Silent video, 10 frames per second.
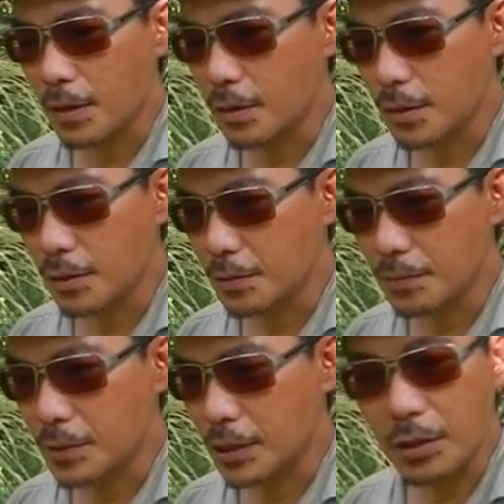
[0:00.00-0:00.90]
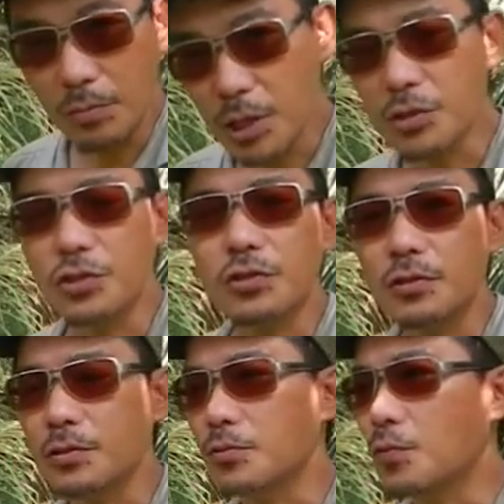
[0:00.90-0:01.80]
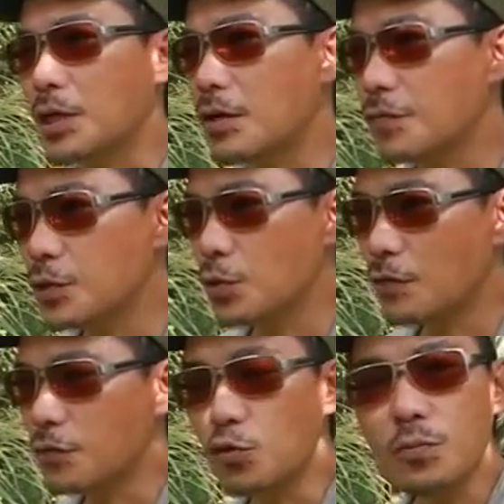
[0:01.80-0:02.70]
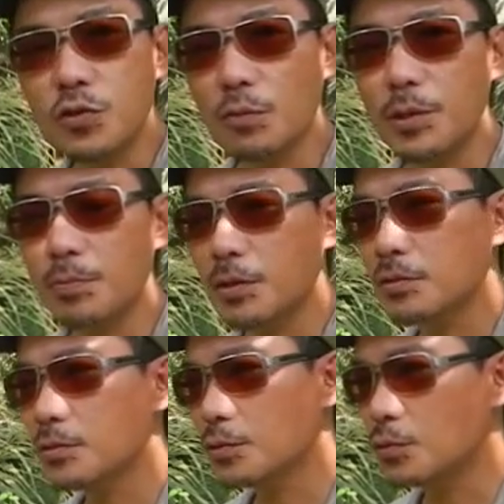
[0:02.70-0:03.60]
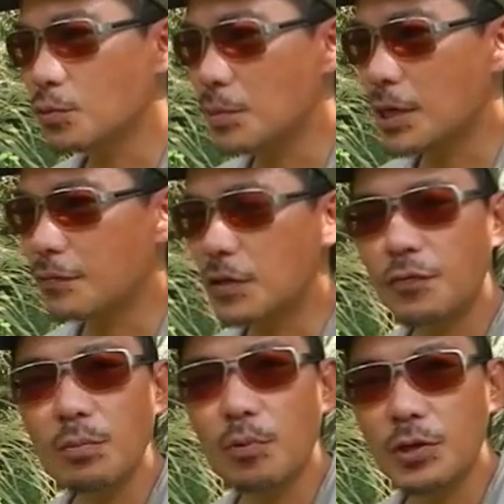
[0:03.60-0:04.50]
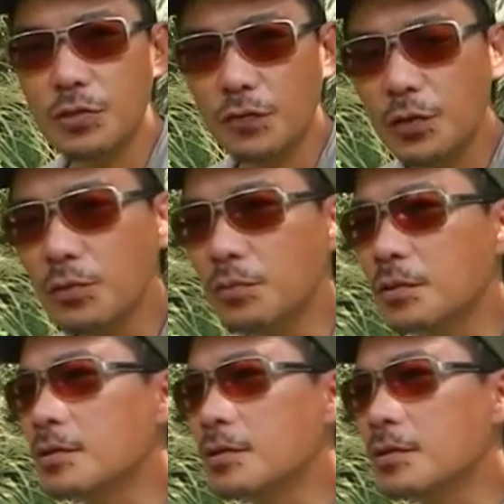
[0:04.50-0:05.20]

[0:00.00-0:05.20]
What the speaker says: that emerge whenever you have groups of people who may have different points of view.